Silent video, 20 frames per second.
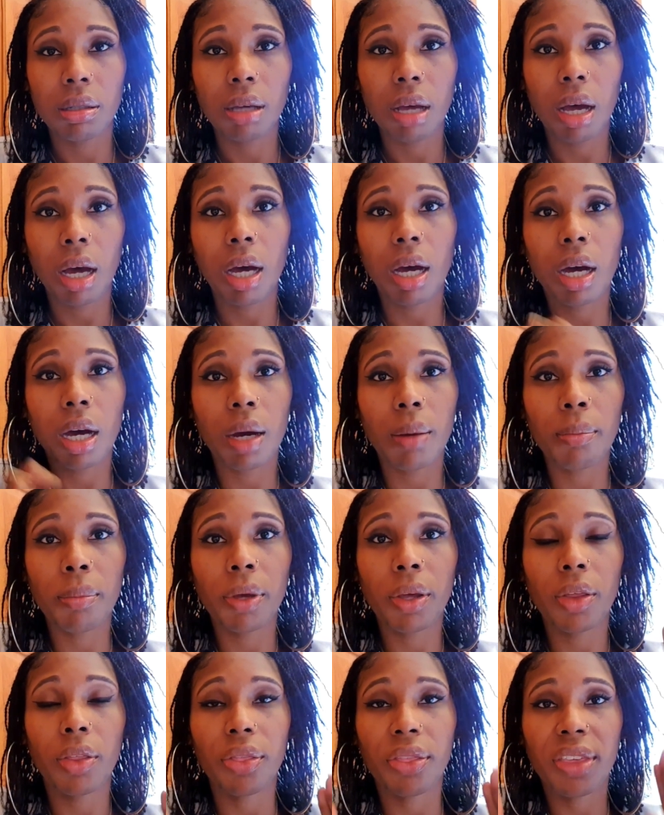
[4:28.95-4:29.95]

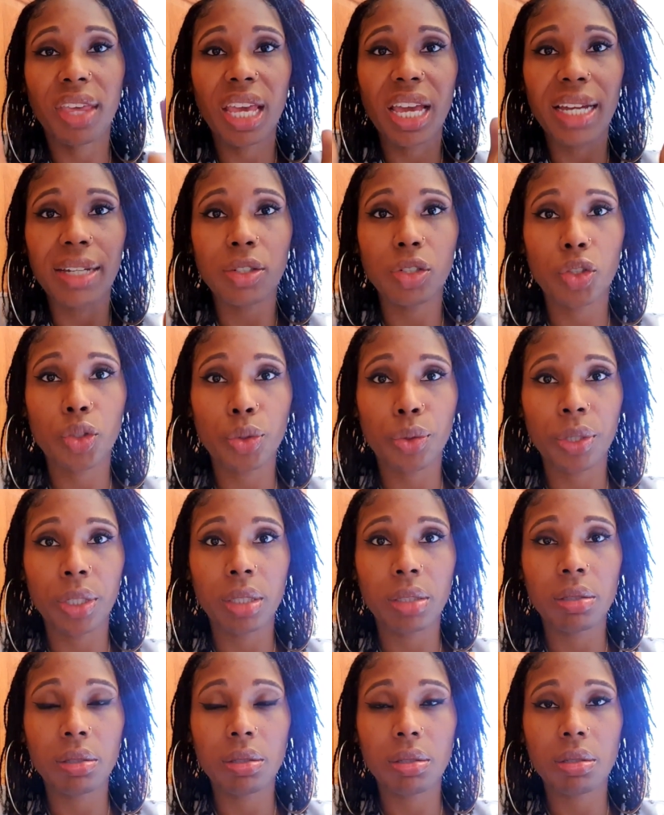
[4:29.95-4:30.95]
the
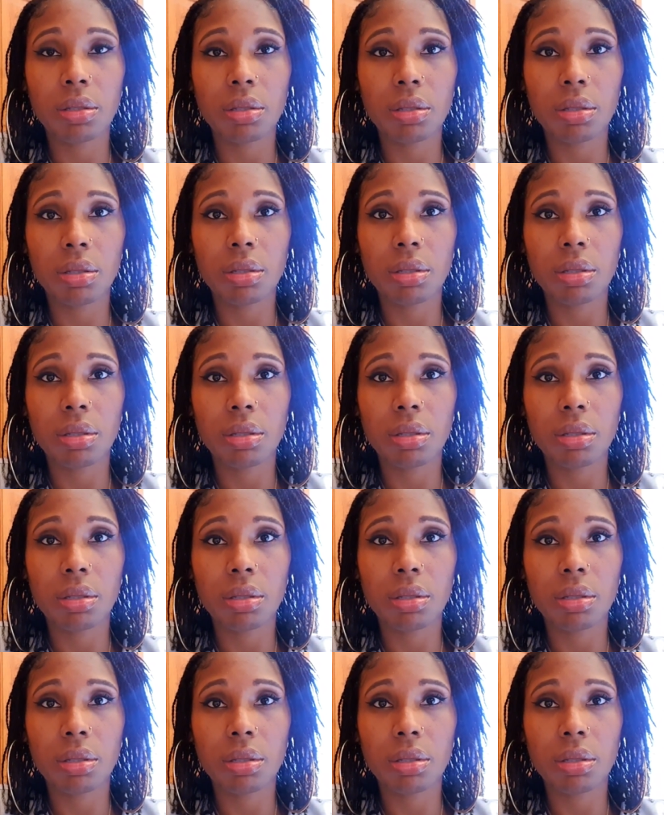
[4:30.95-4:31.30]
entrance,